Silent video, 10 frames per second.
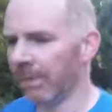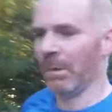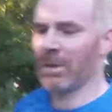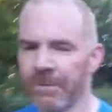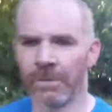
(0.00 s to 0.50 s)

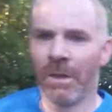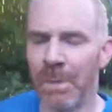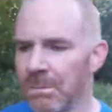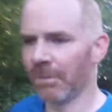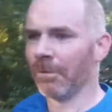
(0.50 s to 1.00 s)
much further than I've
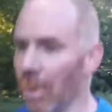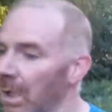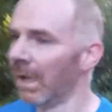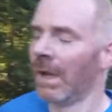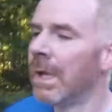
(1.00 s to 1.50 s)
been before.
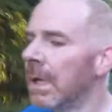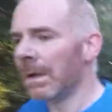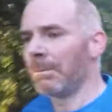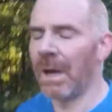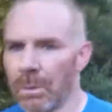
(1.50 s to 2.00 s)

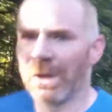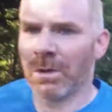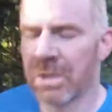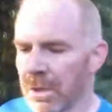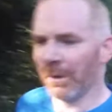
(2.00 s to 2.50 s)
About a week
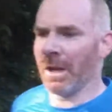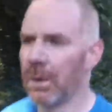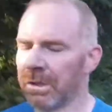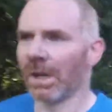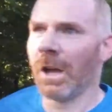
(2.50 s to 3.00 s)
or so ago I did a